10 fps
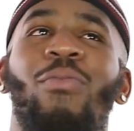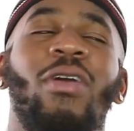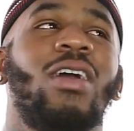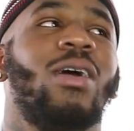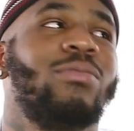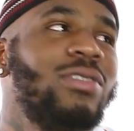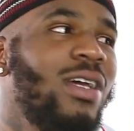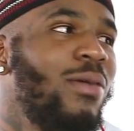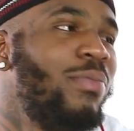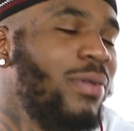to pick. i I'm
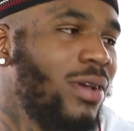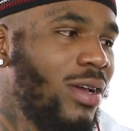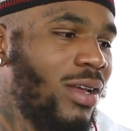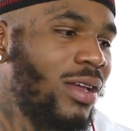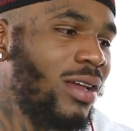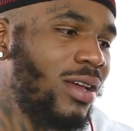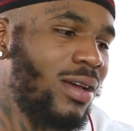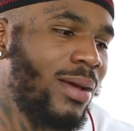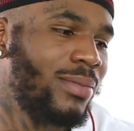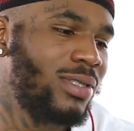trying to pick.
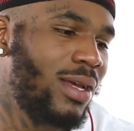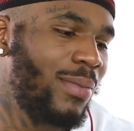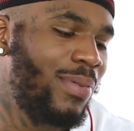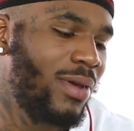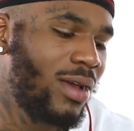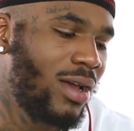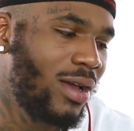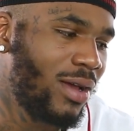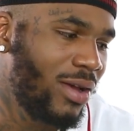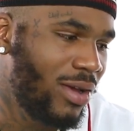I'm trying to pick
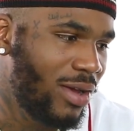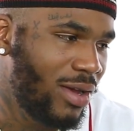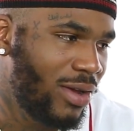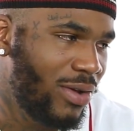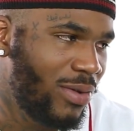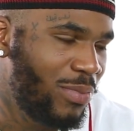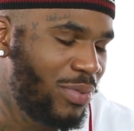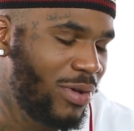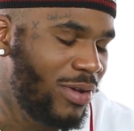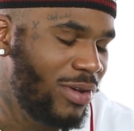
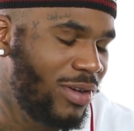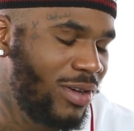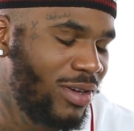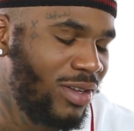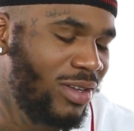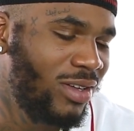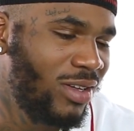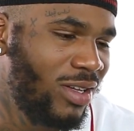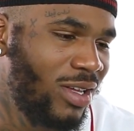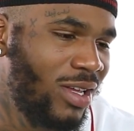pick a a
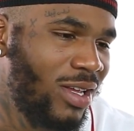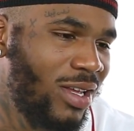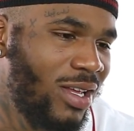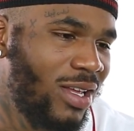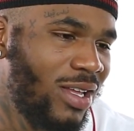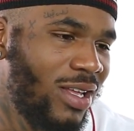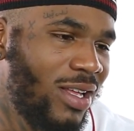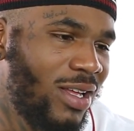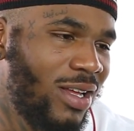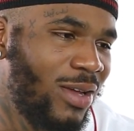bad
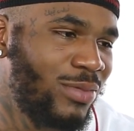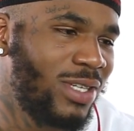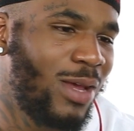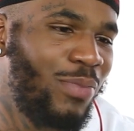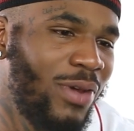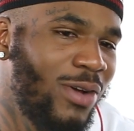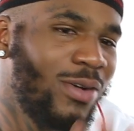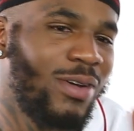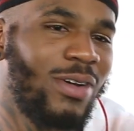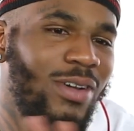experience. I'm trying to pick a,
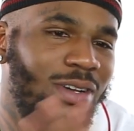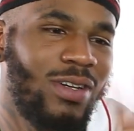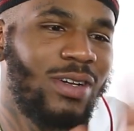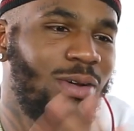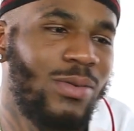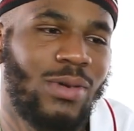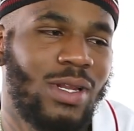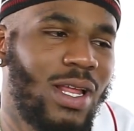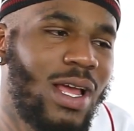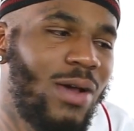a, a one
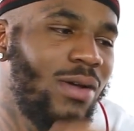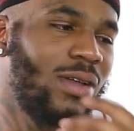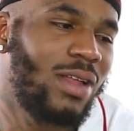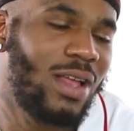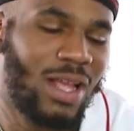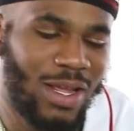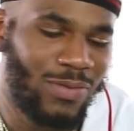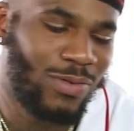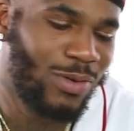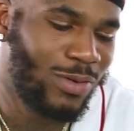that I, I,
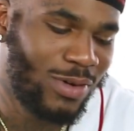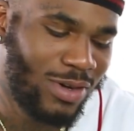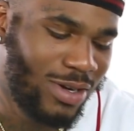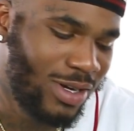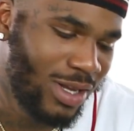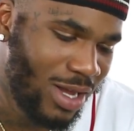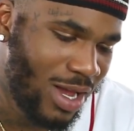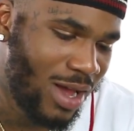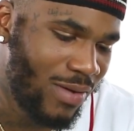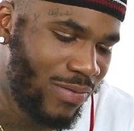feel
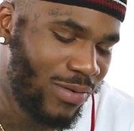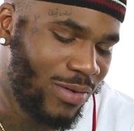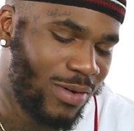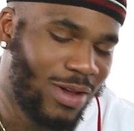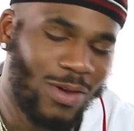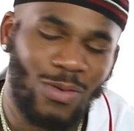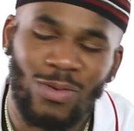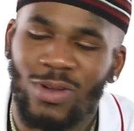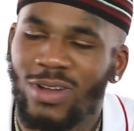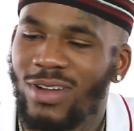I feel I
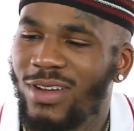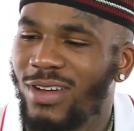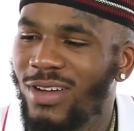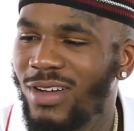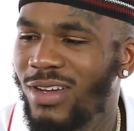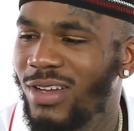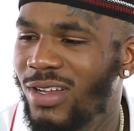don't uh